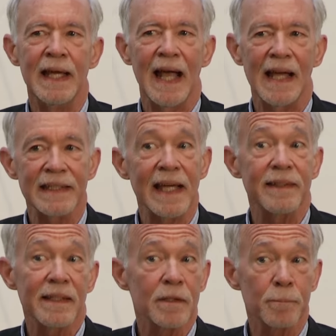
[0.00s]
and I
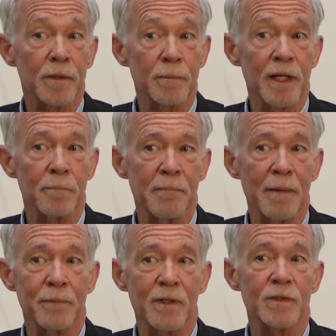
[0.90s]
think the permanent
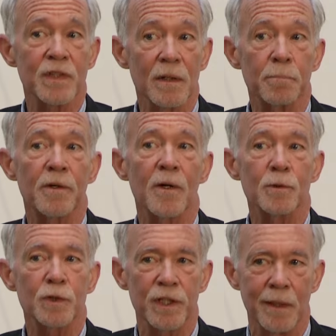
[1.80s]
members
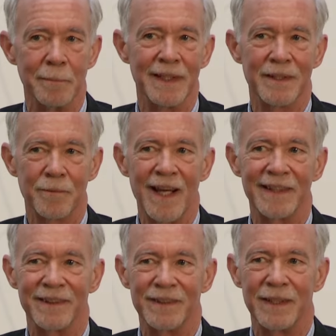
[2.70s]
approach them
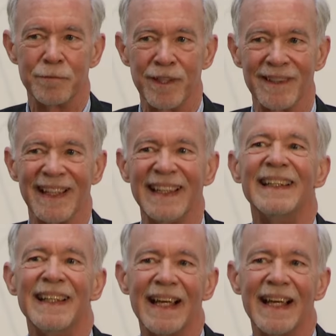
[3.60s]
rather differently,